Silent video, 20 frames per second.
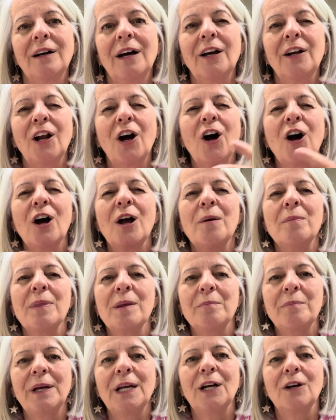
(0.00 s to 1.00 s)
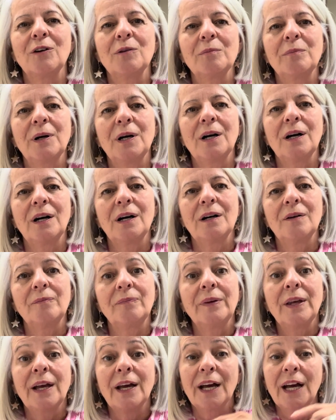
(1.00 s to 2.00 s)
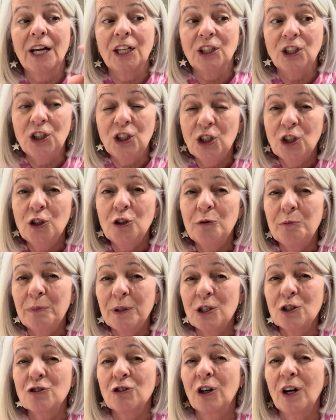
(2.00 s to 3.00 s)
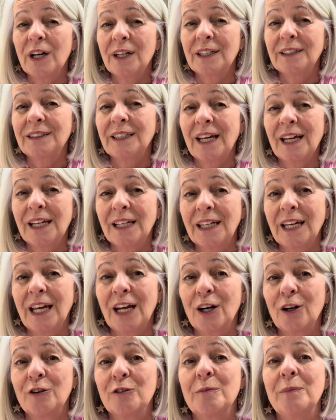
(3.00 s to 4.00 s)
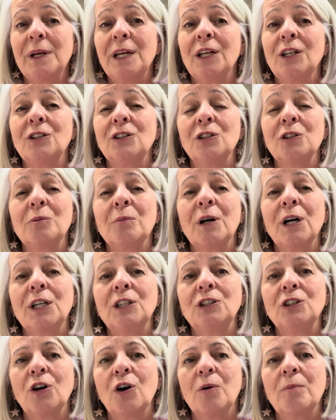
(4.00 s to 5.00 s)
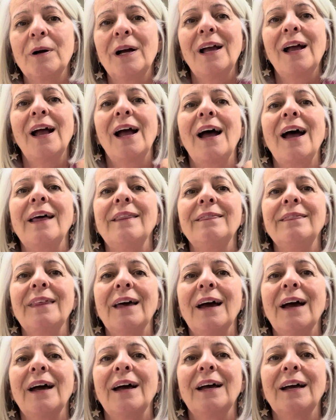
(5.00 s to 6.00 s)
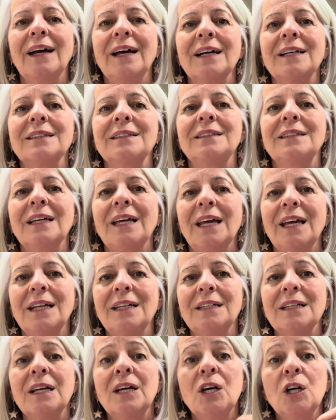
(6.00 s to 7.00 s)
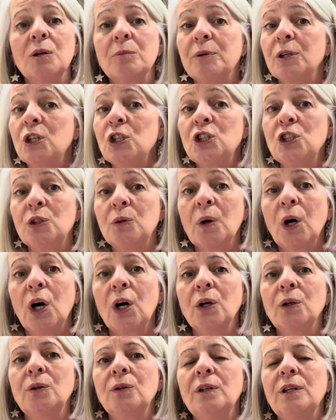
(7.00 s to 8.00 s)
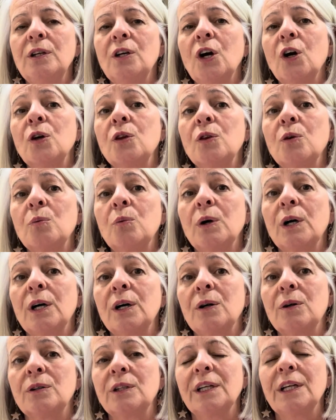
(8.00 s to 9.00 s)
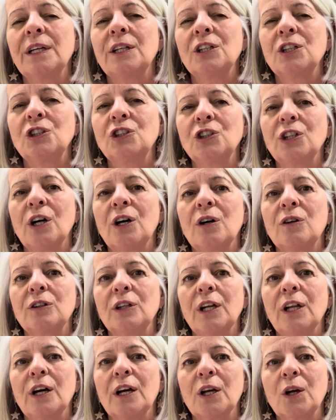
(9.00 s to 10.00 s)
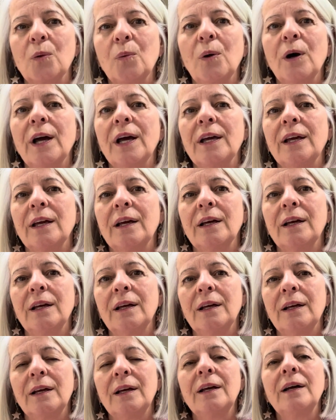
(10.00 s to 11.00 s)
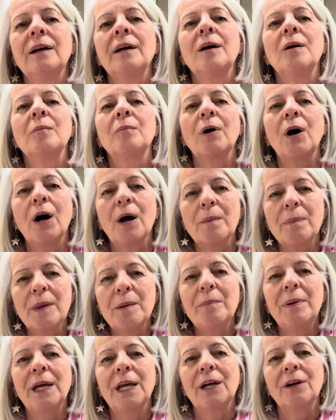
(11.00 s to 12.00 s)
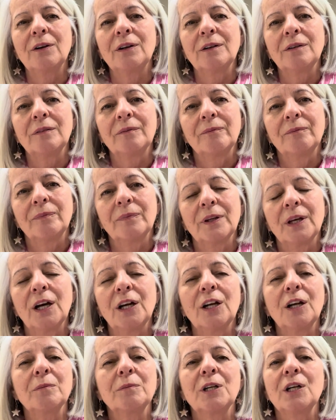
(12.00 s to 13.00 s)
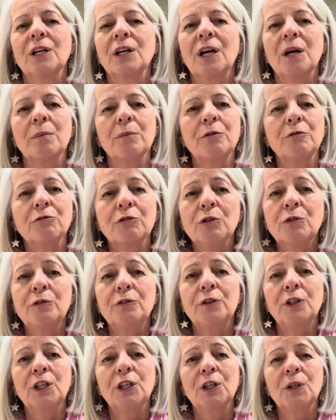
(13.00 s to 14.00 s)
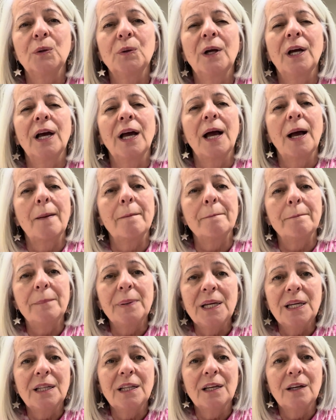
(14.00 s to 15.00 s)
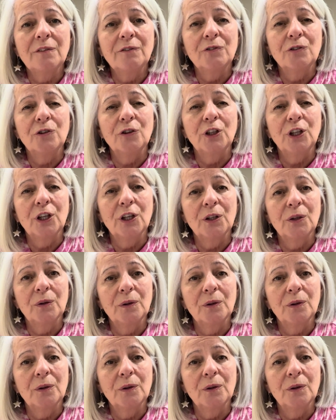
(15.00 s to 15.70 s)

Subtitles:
and I'm the parent part, and you've been trying to take care of me and do my job, and that has to end, because you only know the world in a childlike way. But I'm the parent, and I'm going to come through for you and be there for you.